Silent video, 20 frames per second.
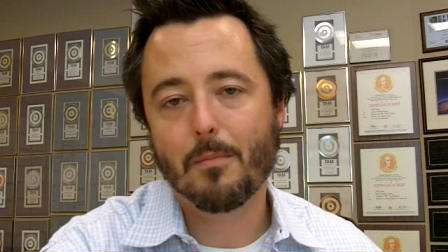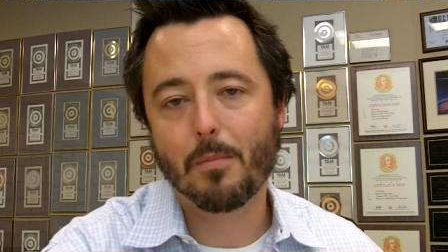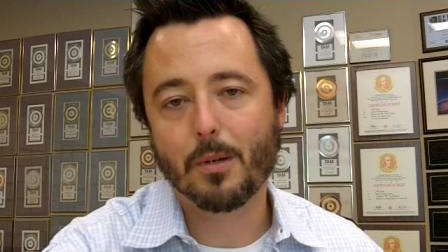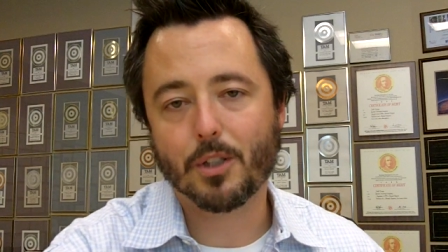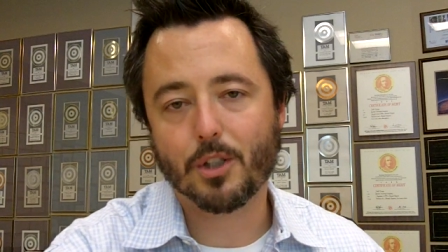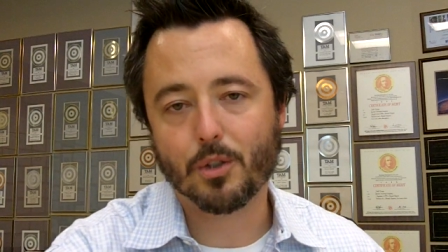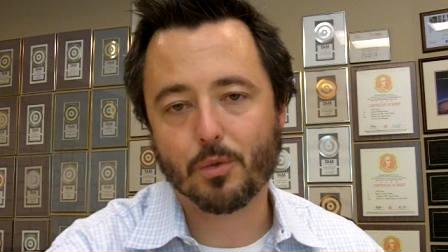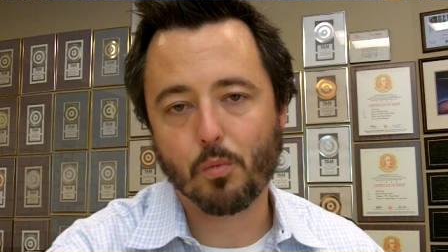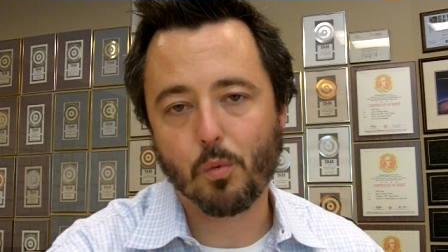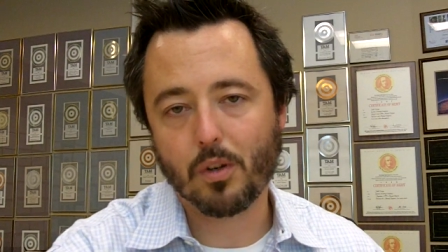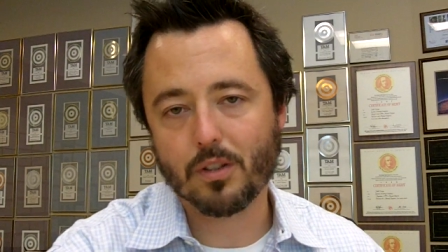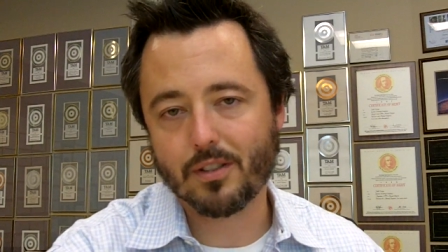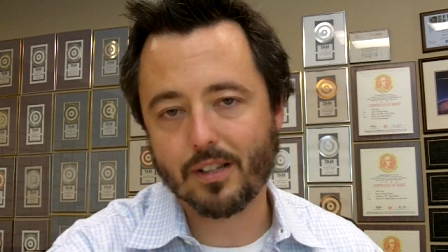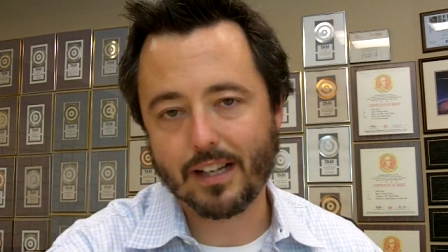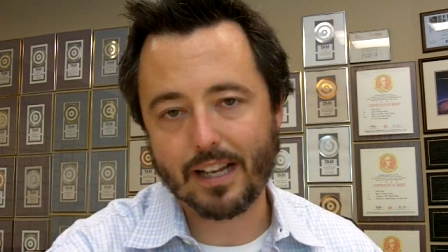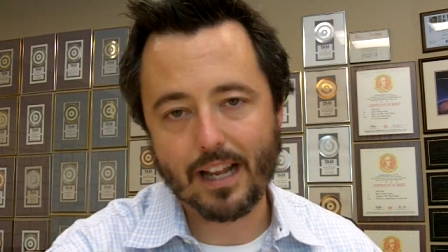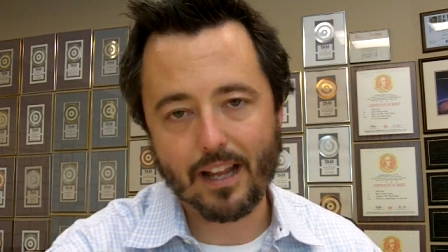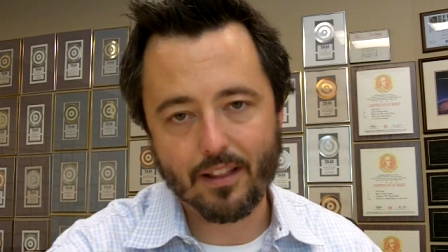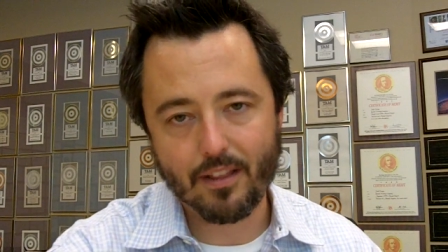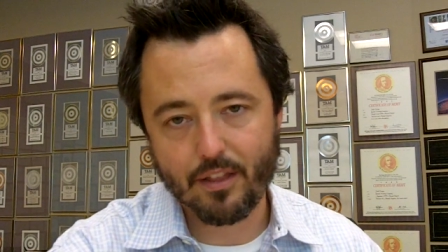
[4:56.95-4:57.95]
But just once
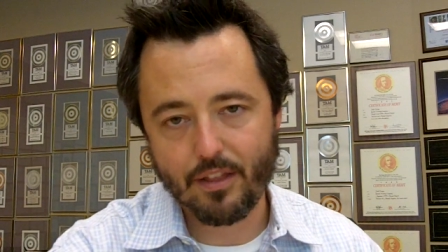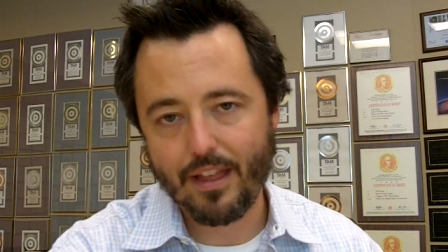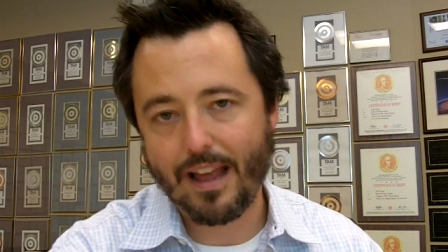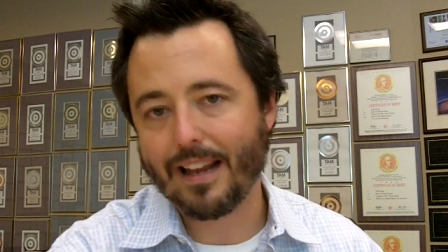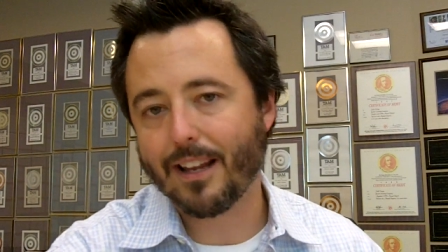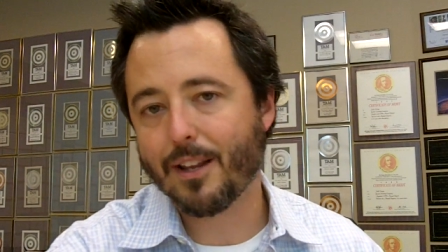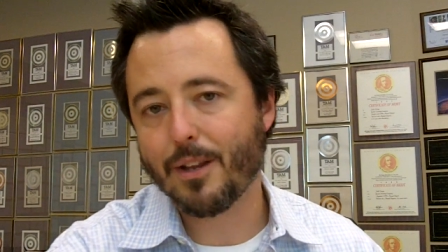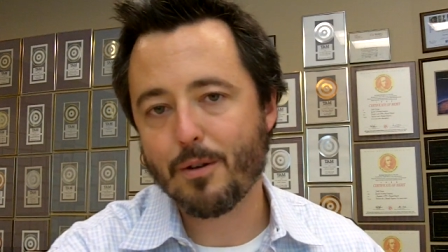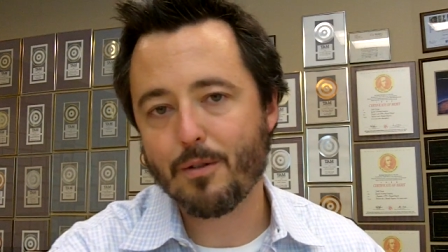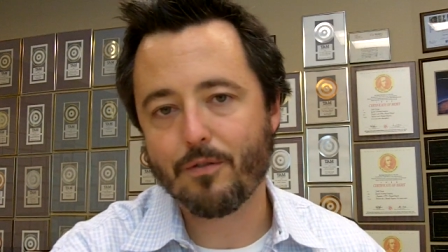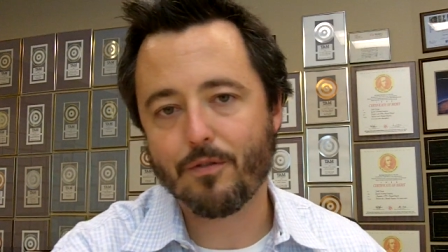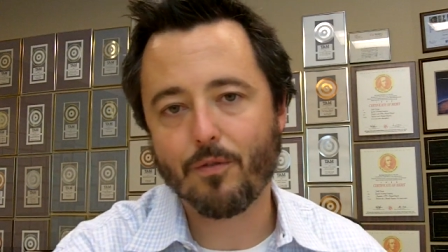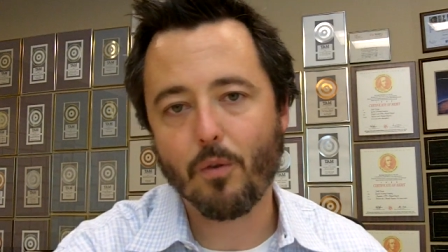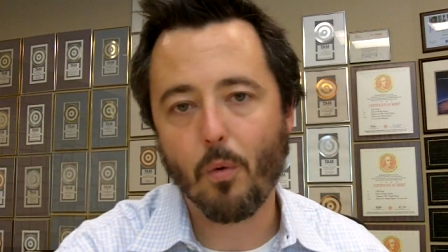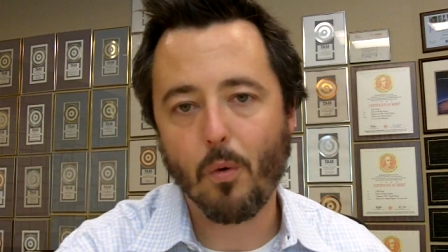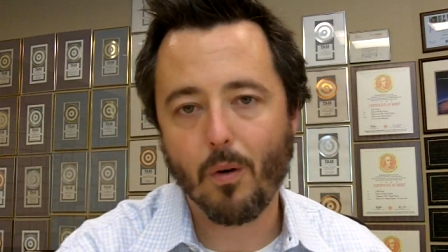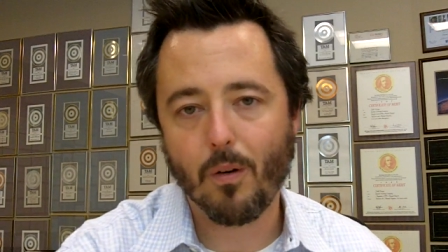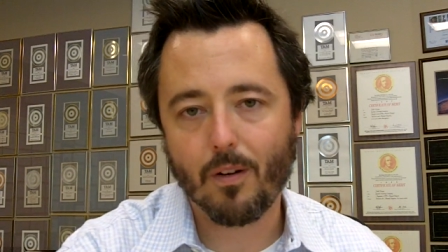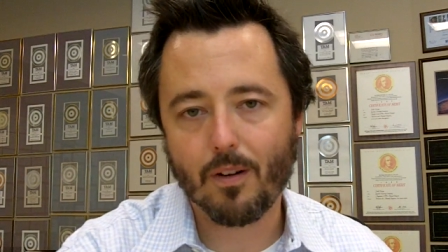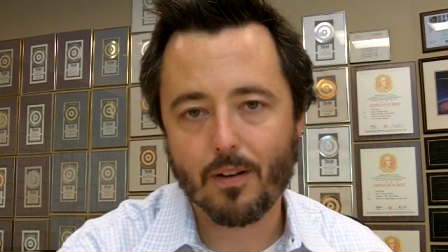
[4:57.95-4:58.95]
again, thank you
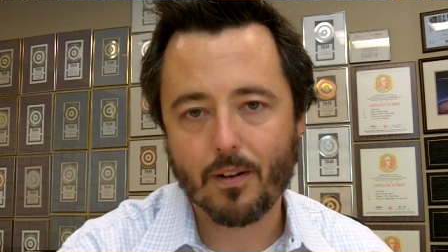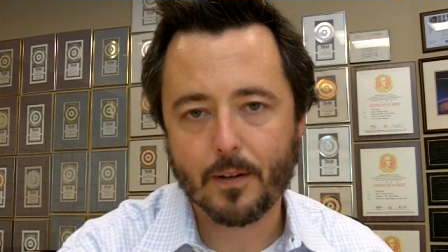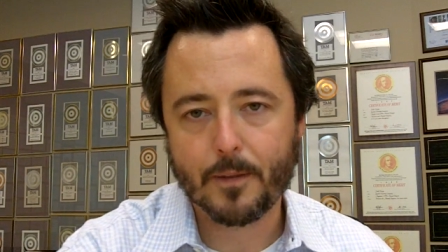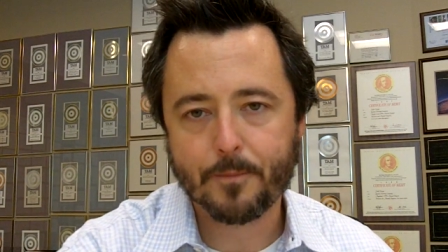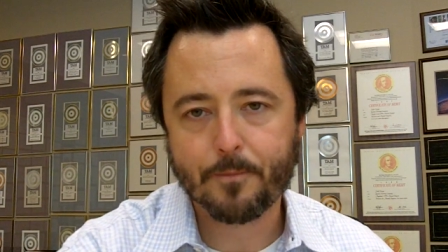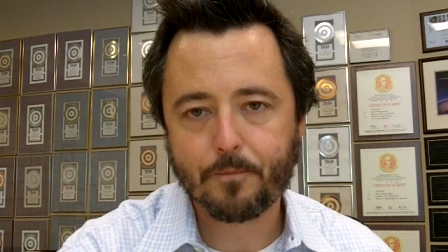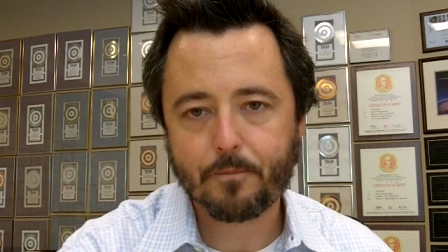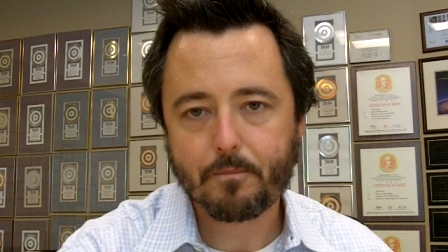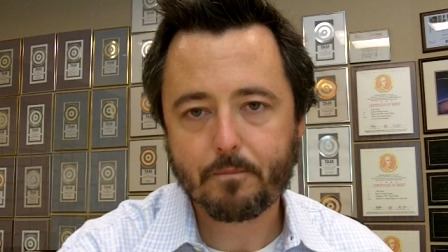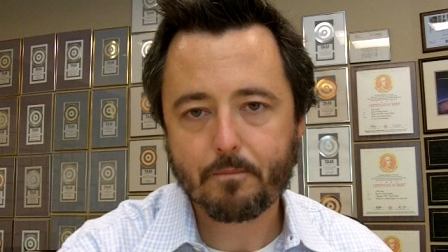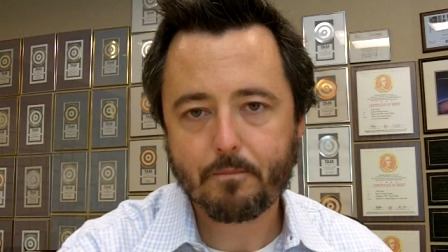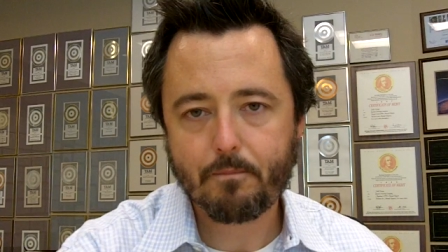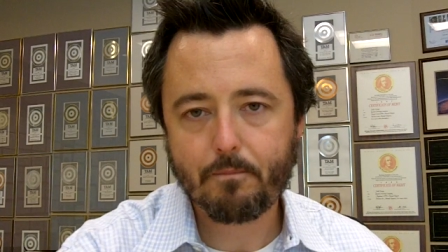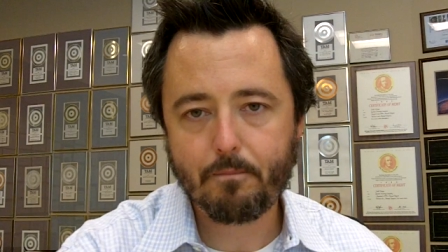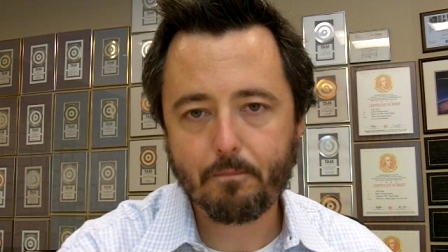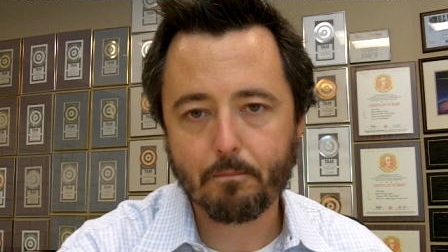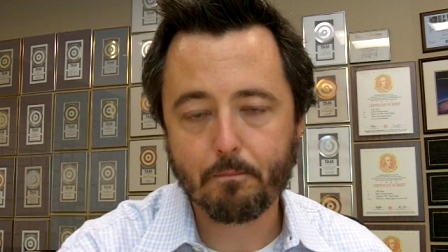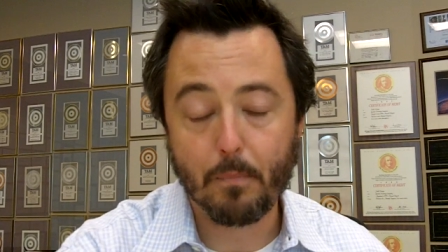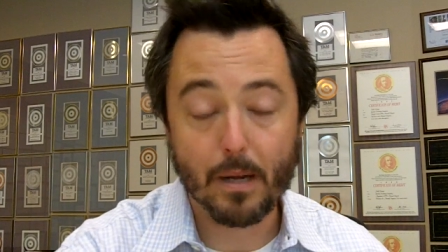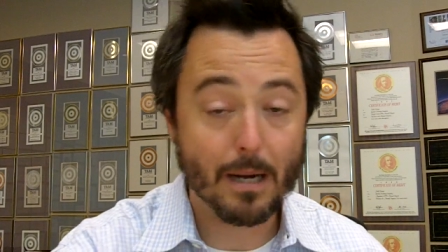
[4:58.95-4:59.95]
for
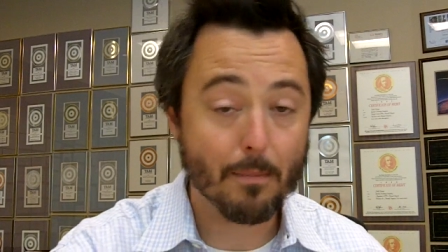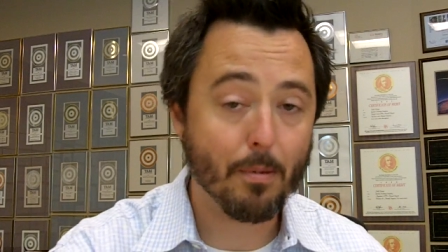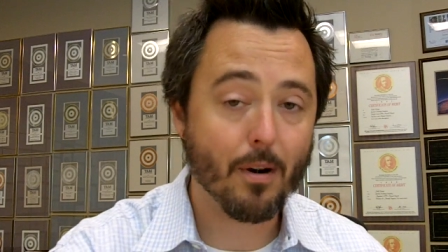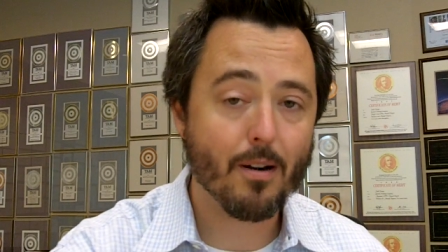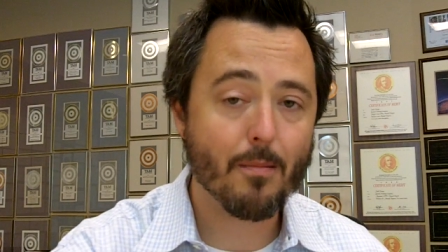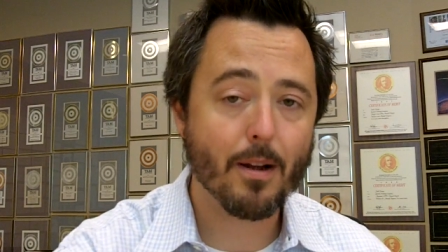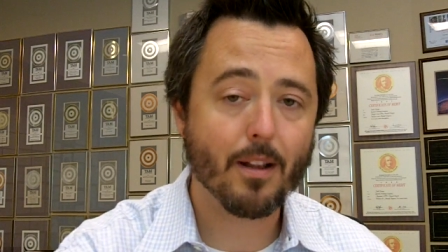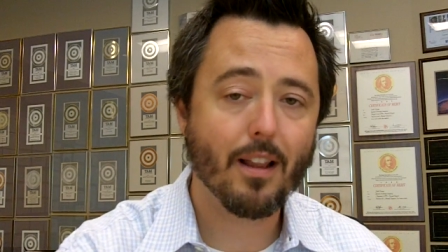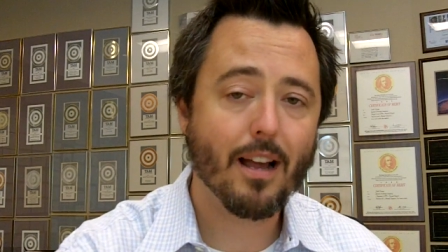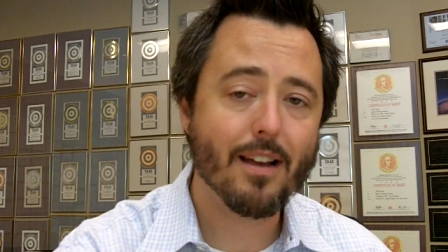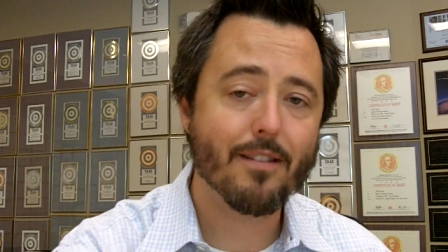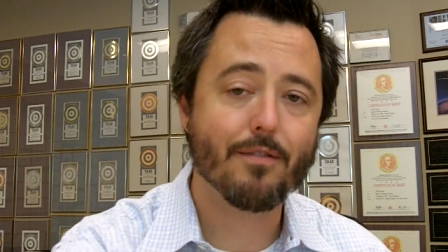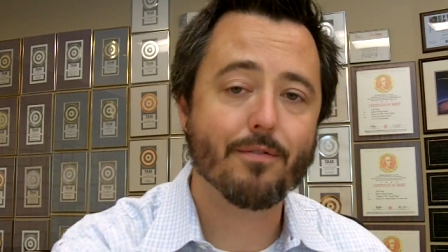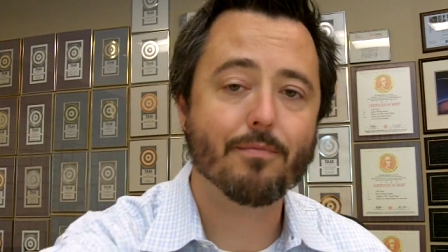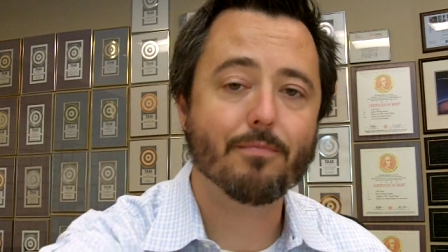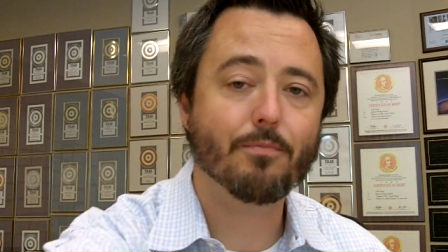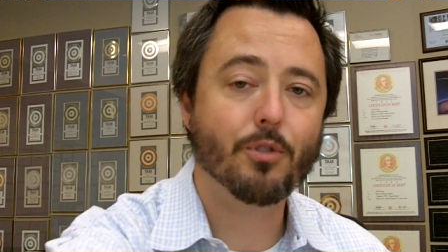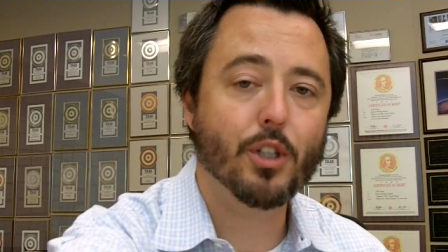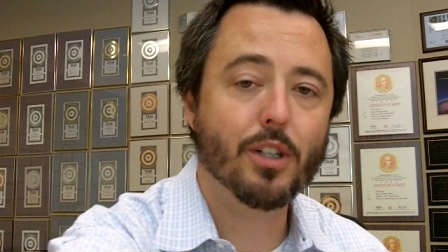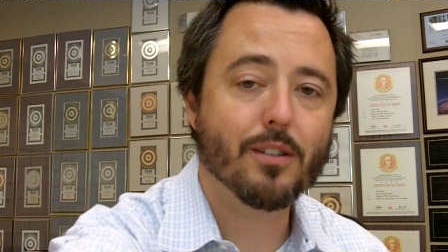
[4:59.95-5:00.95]
being a part of my life.
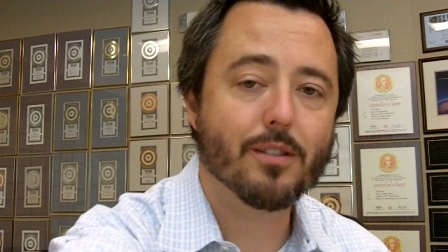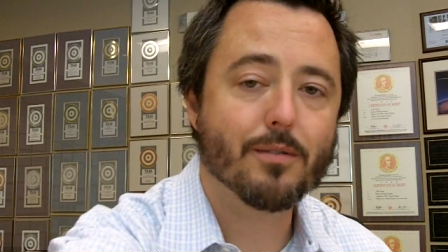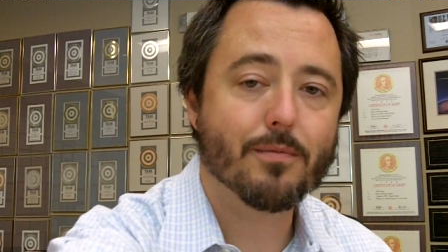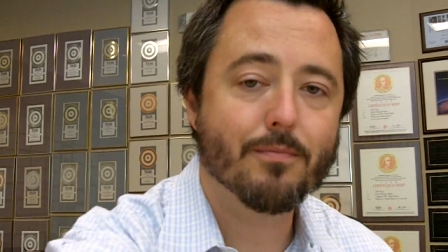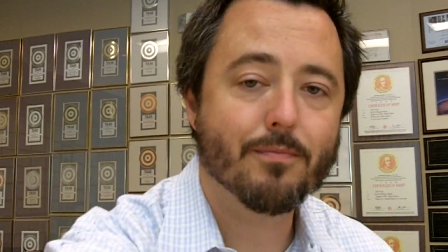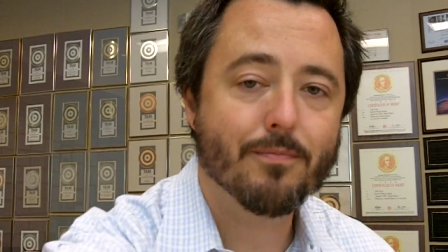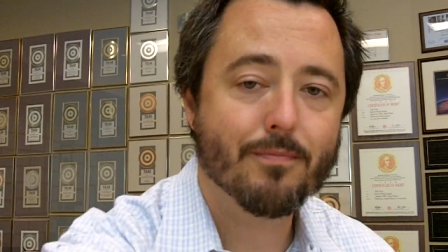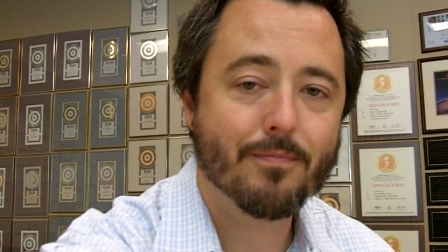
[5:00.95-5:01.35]
Cheers.